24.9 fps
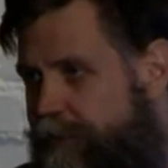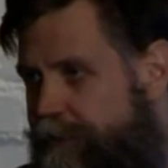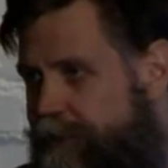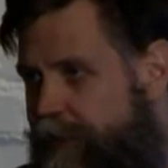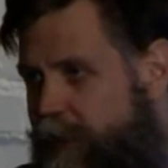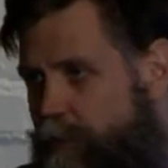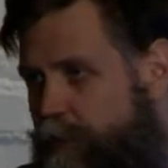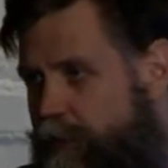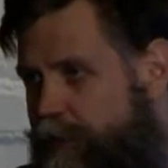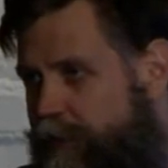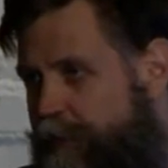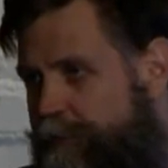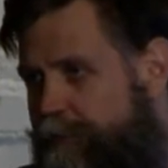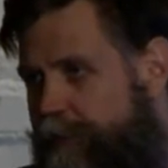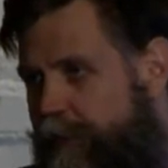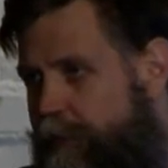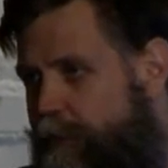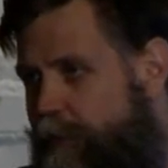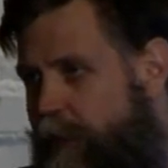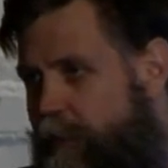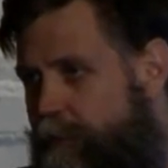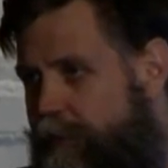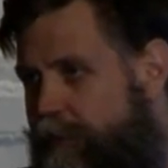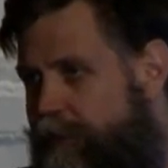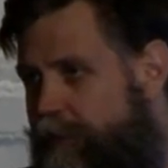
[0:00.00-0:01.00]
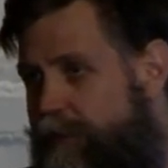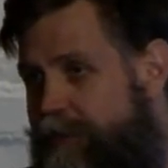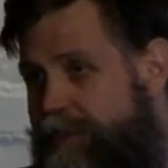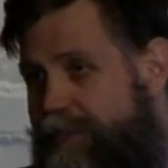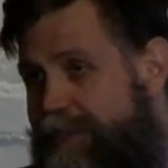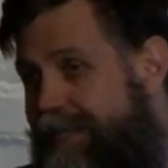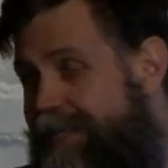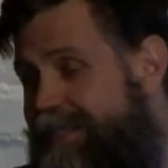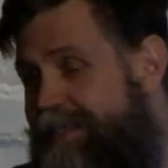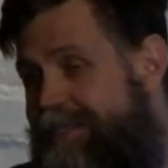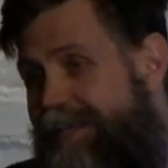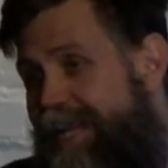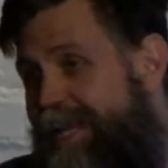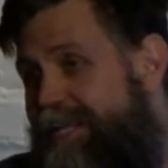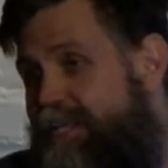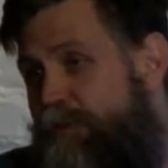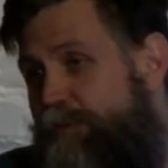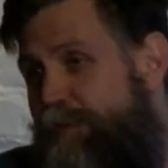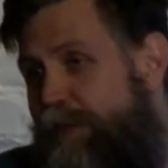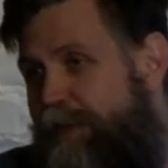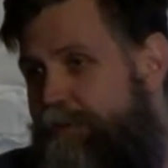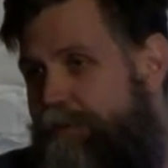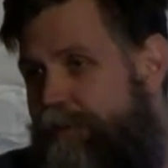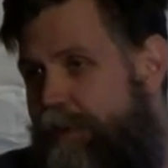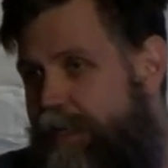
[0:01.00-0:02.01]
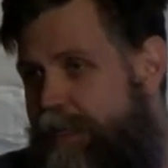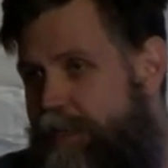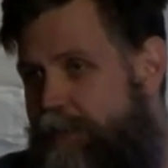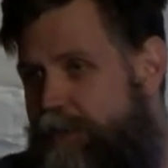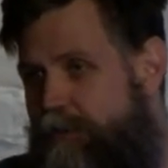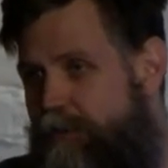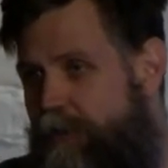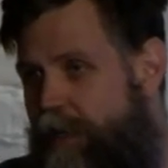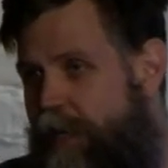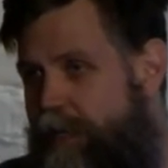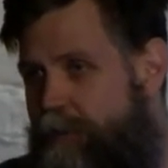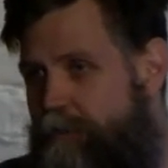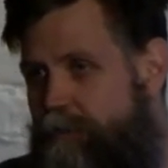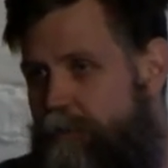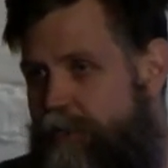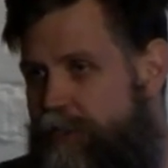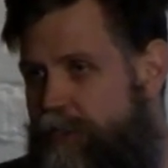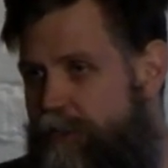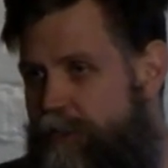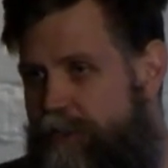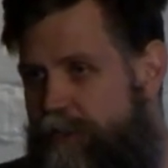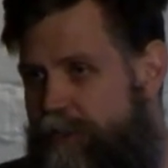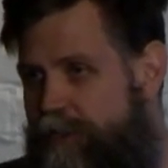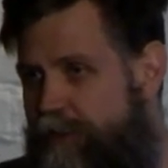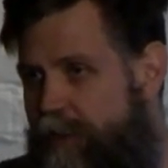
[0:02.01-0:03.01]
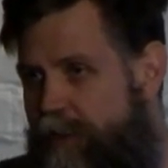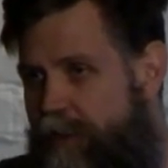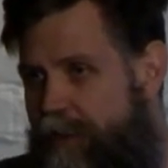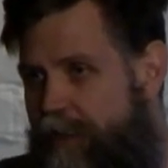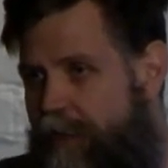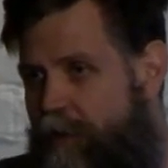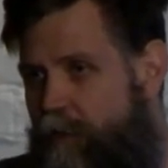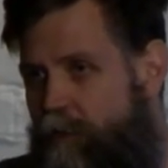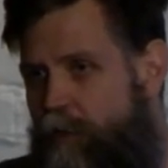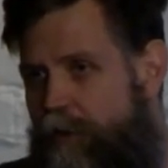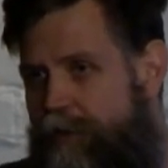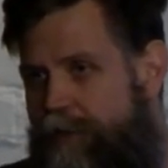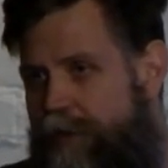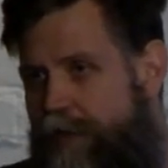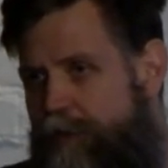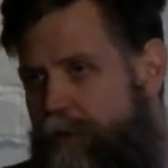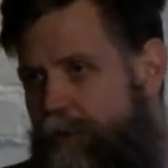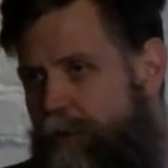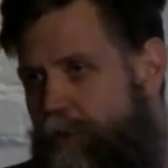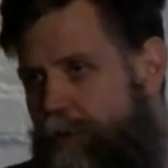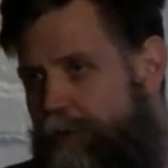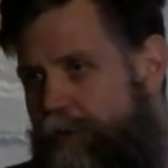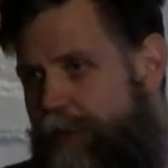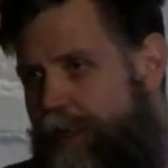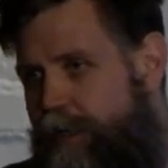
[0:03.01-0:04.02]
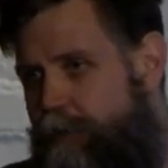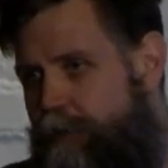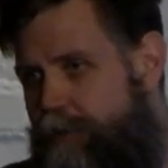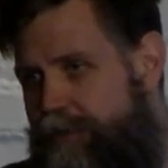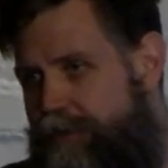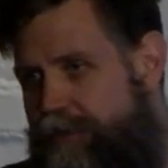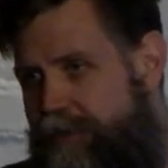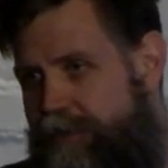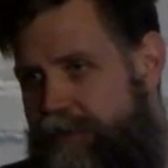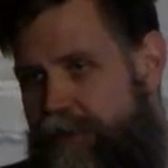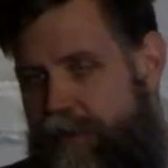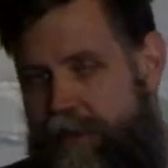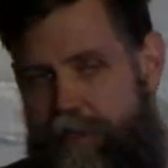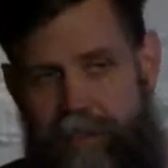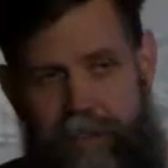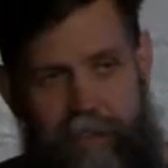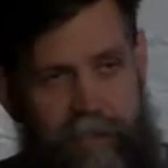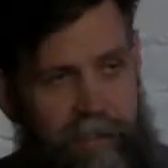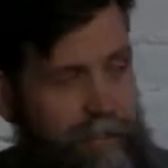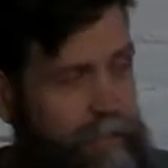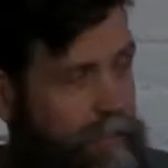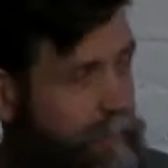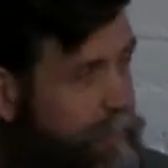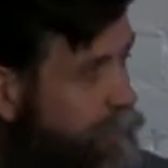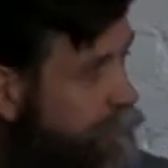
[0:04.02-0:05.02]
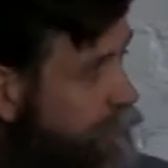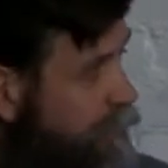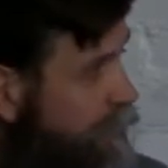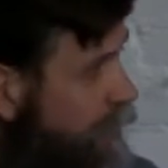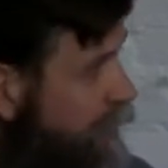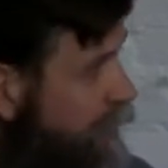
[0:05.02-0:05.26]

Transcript: if they wanted to federate with you. It's HP feeds, right, which is what that whole thing was designed to do.